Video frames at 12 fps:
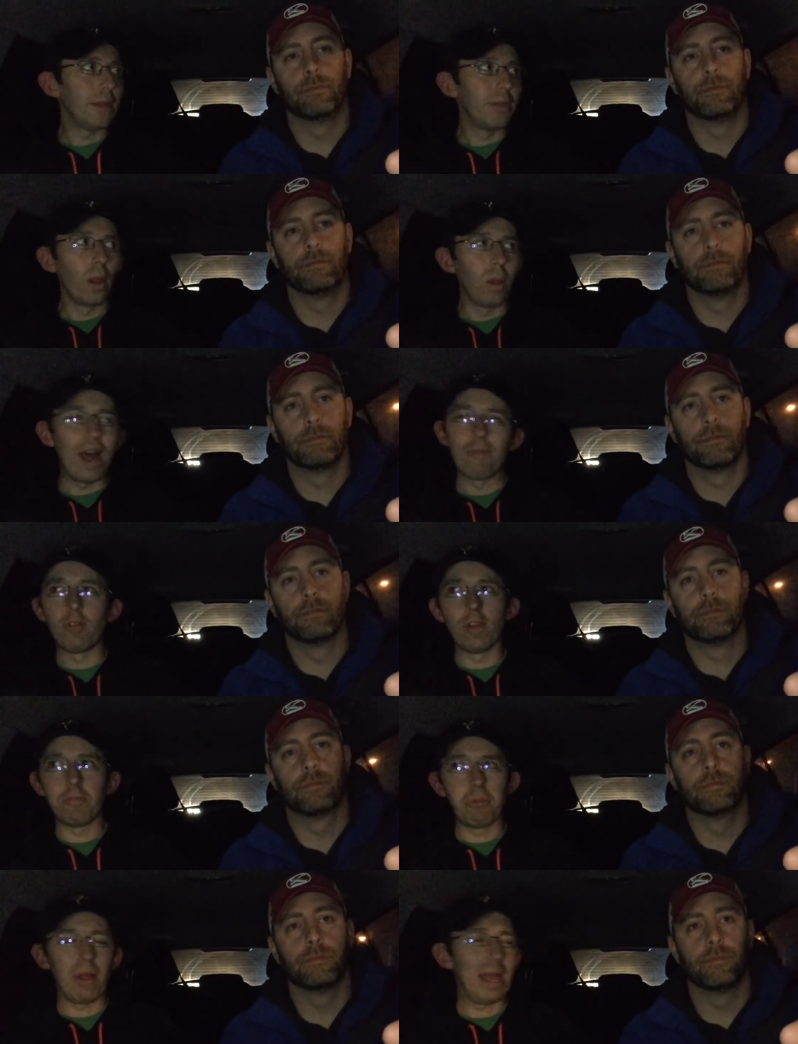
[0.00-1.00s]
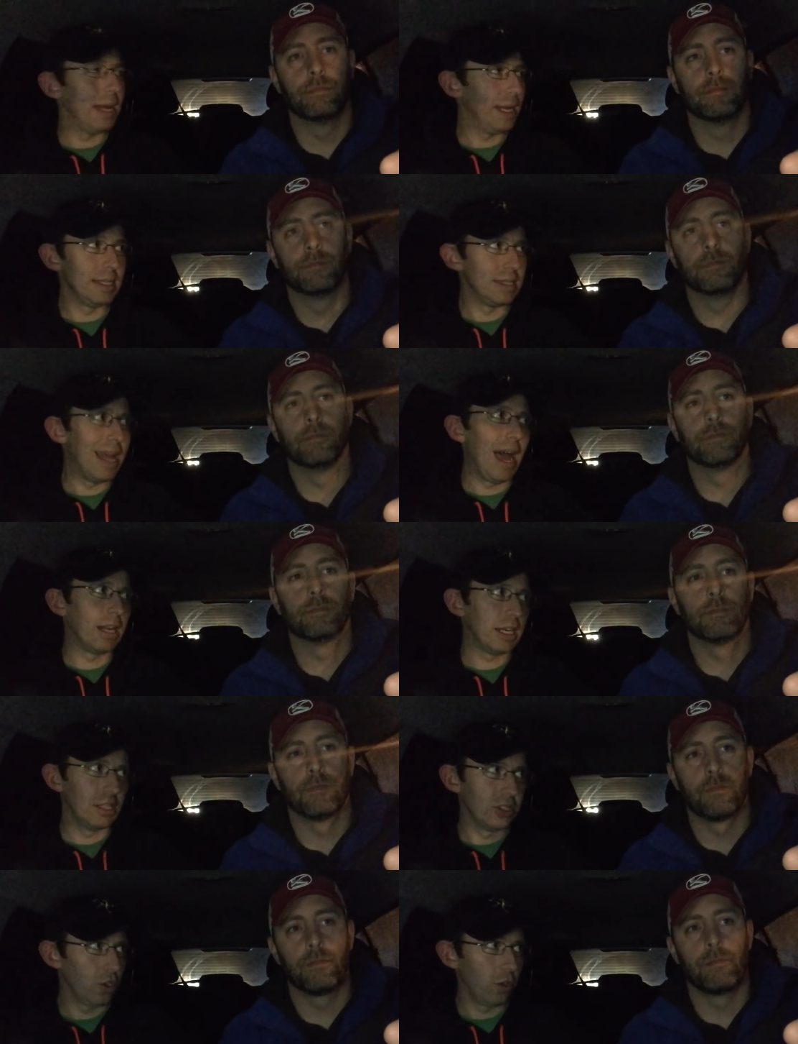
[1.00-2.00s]
Speaker 1: The level of play is not a
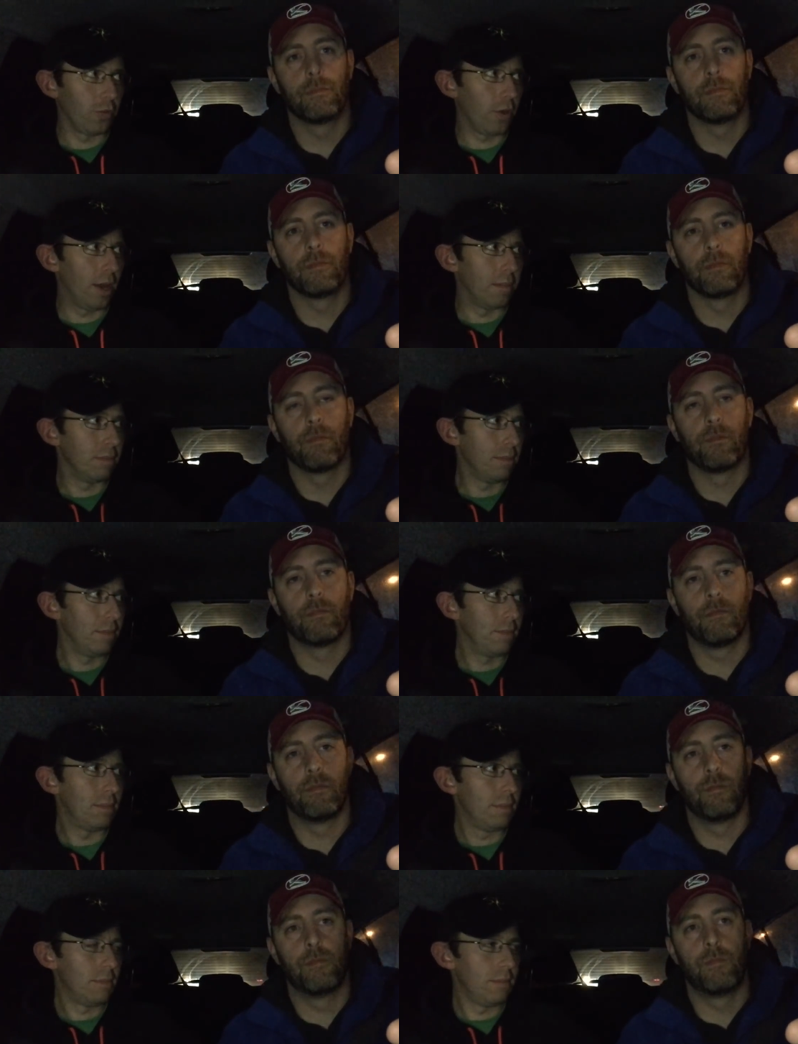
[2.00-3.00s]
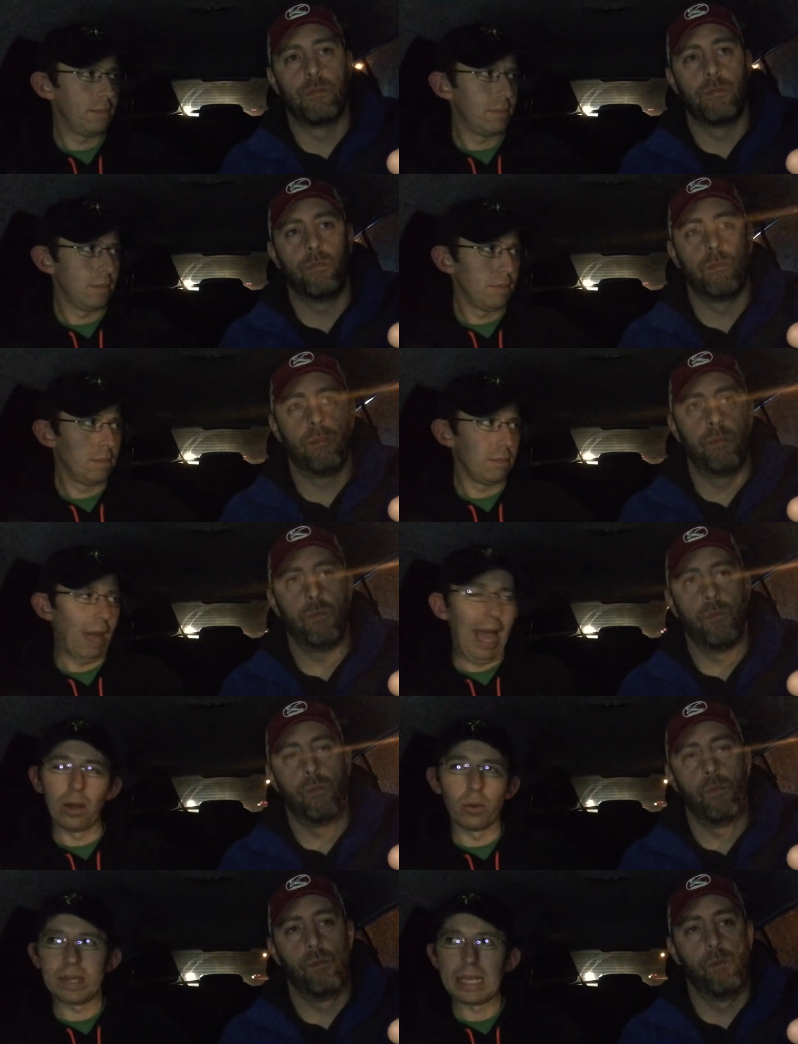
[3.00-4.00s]
concern for him.
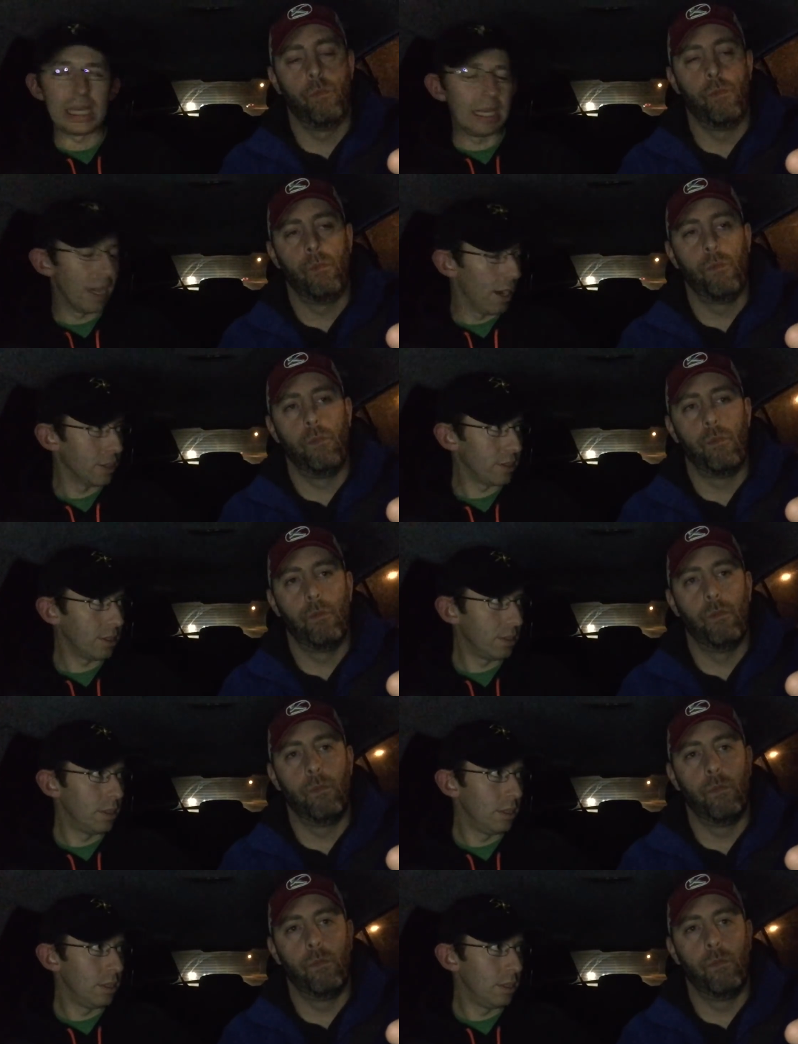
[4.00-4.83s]
I don't think he cares.